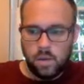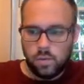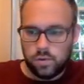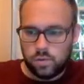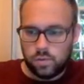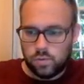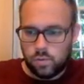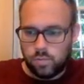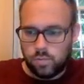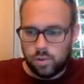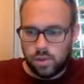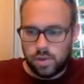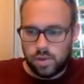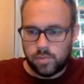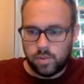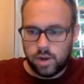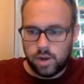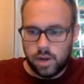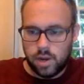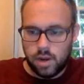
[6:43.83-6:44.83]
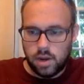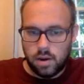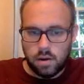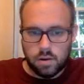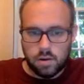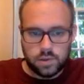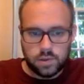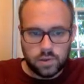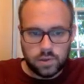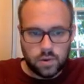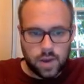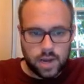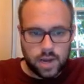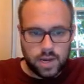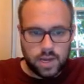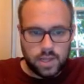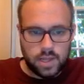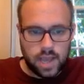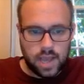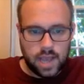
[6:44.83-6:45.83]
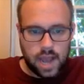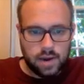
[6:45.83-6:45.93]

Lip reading: which we'll pull up right here. So I need the